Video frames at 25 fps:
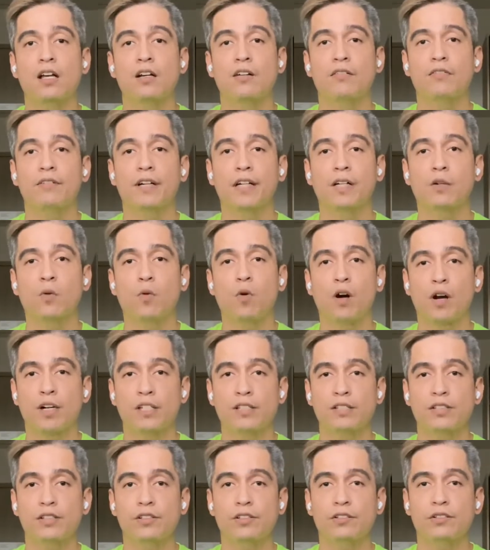
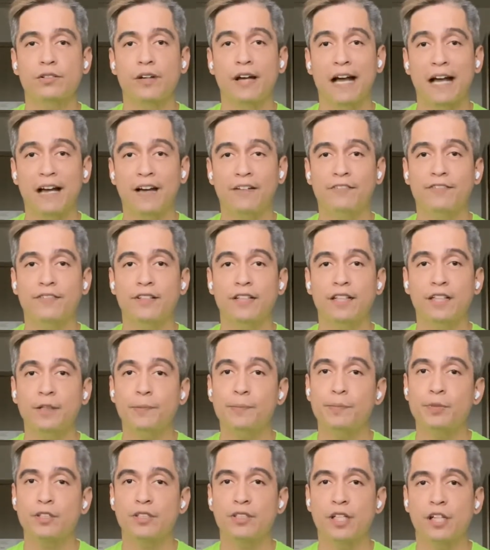requires you to have in
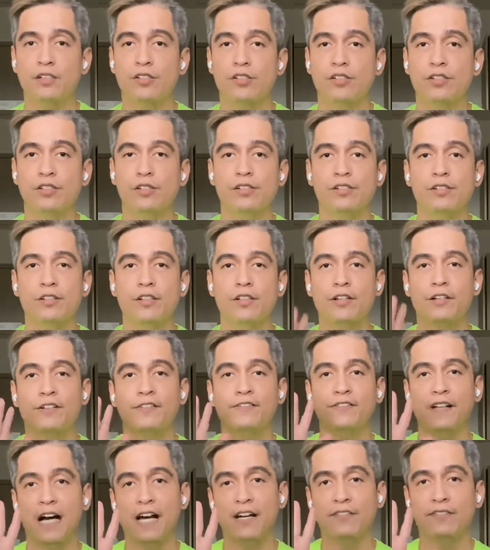possession
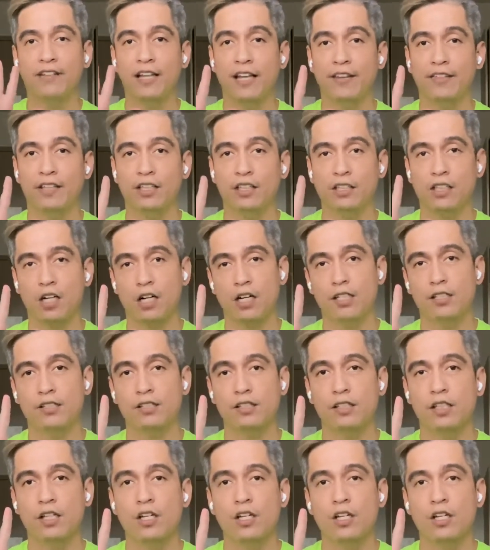5 landing cards,